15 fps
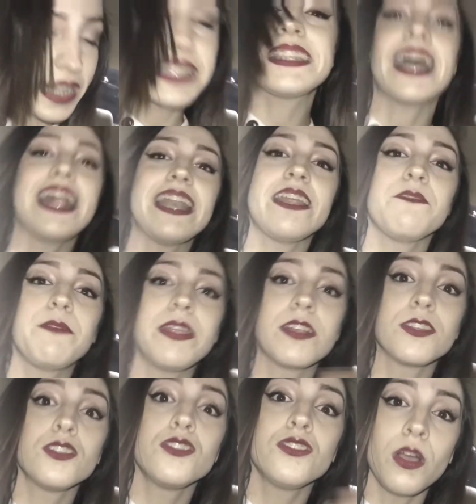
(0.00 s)
excited. We
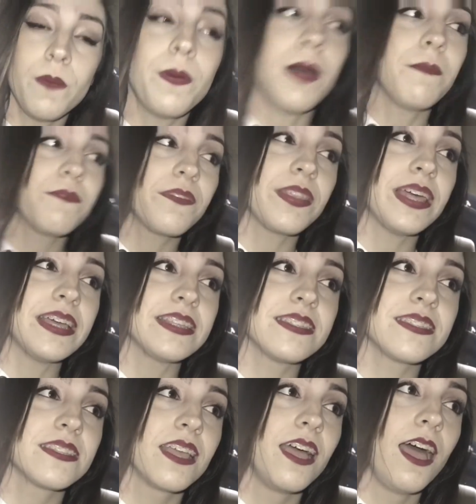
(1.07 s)
are so pumped for
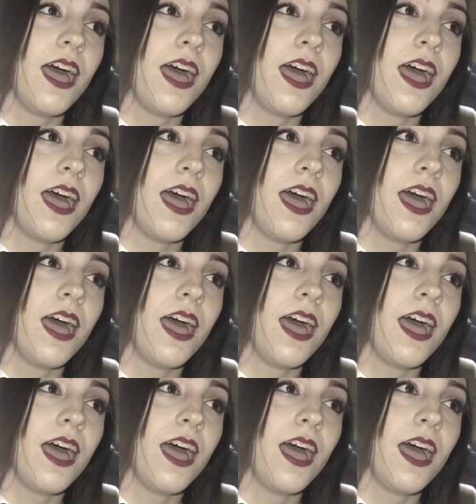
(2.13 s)
this.